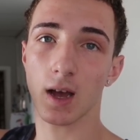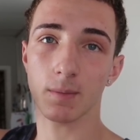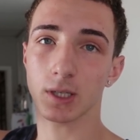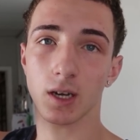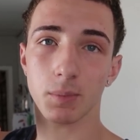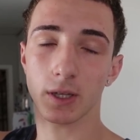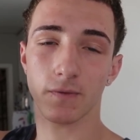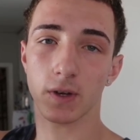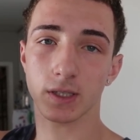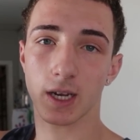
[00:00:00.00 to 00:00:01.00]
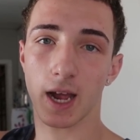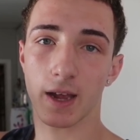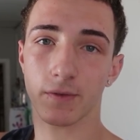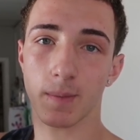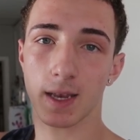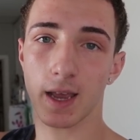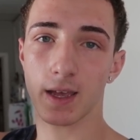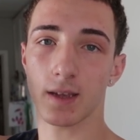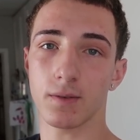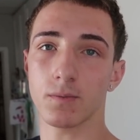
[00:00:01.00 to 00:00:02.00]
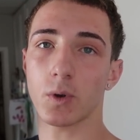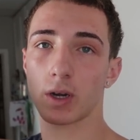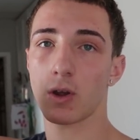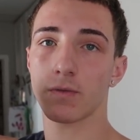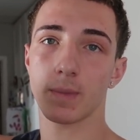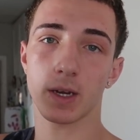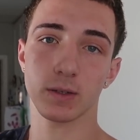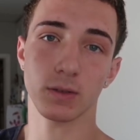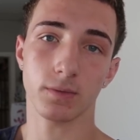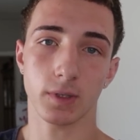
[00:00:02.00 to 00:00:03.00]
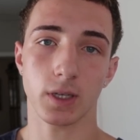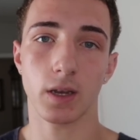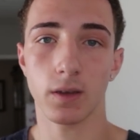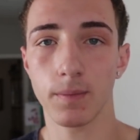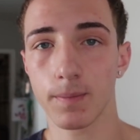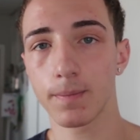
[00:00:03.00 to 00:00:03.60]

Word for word: I'm just gonna play the footage that I had from that day and we're gonna go from there, so let's get it.